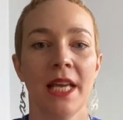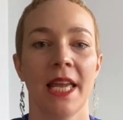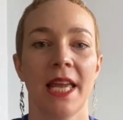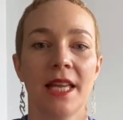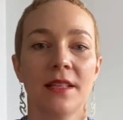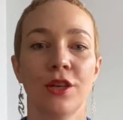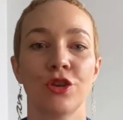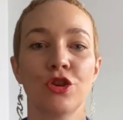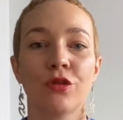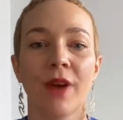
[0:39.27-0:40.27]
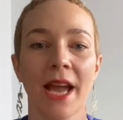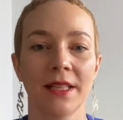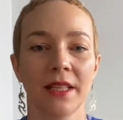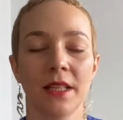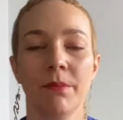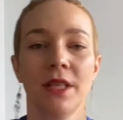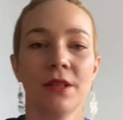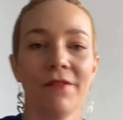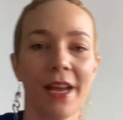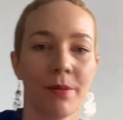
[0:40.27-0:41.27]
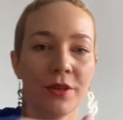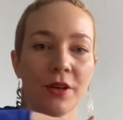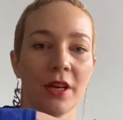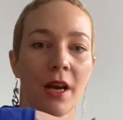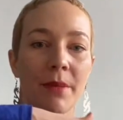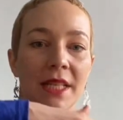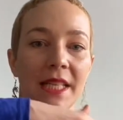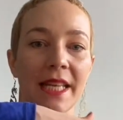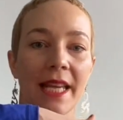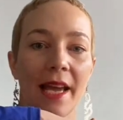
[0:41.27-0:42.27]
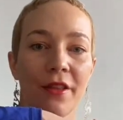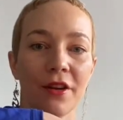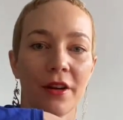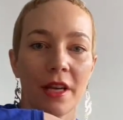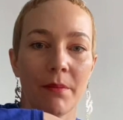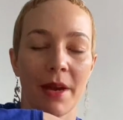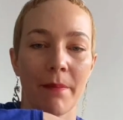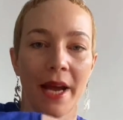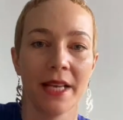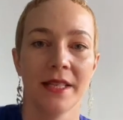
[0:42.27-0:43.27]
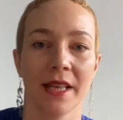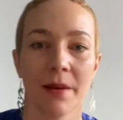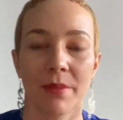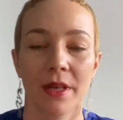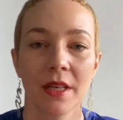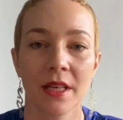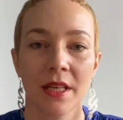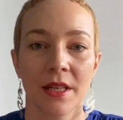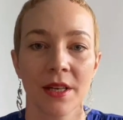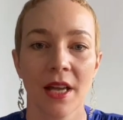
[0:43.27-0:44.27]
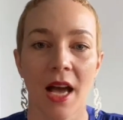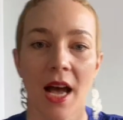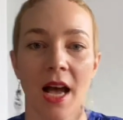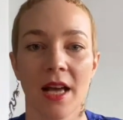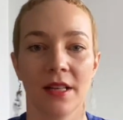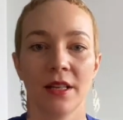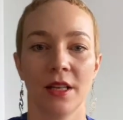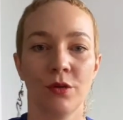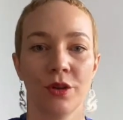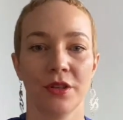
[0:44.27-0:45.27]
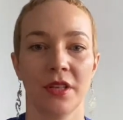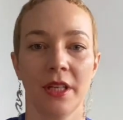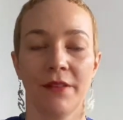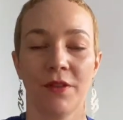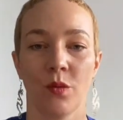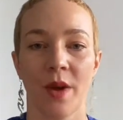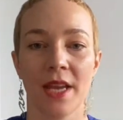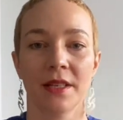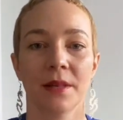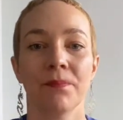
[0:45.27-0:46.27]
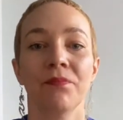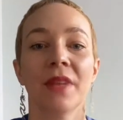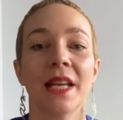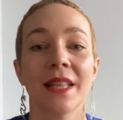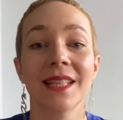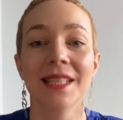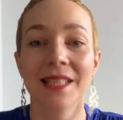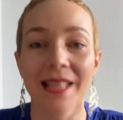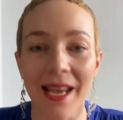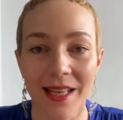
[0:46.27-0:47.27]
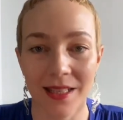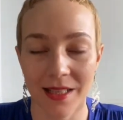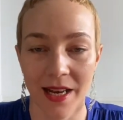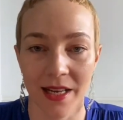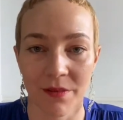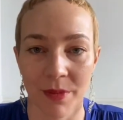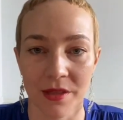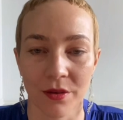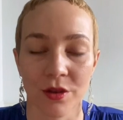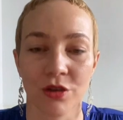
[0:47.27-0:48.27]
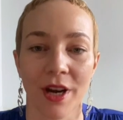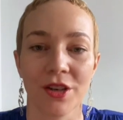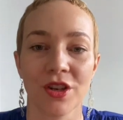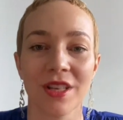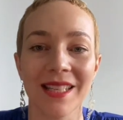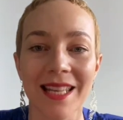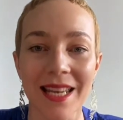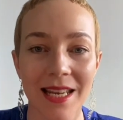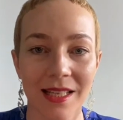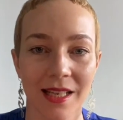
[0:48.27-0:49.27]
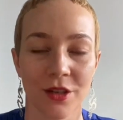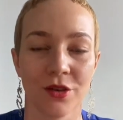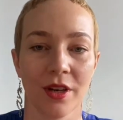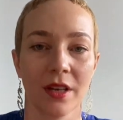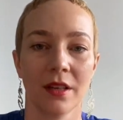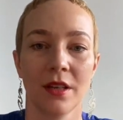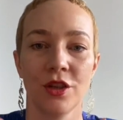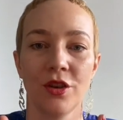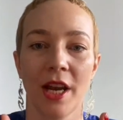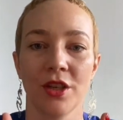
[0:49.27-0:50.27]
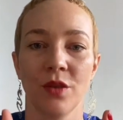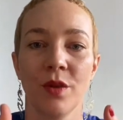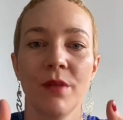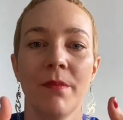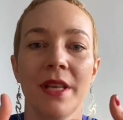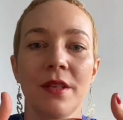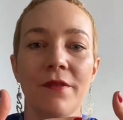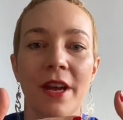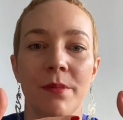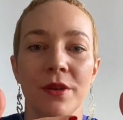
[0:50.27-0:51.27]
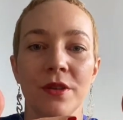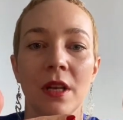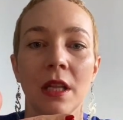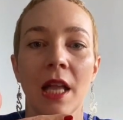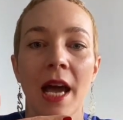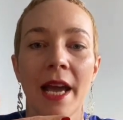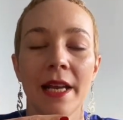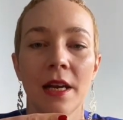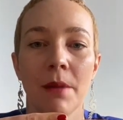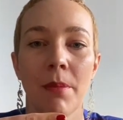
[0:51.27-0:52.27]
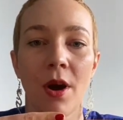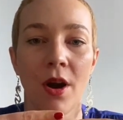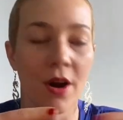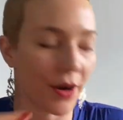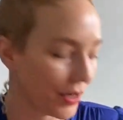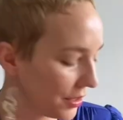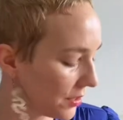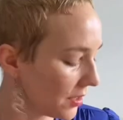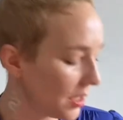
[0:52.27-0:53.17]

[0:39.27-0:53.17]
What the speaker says: is contracting. The muscle fibers are coming together in my bicep in order to lift the weight. The second kind of muscle contraction is eccentric contraction, where the muscle fibers glide apart.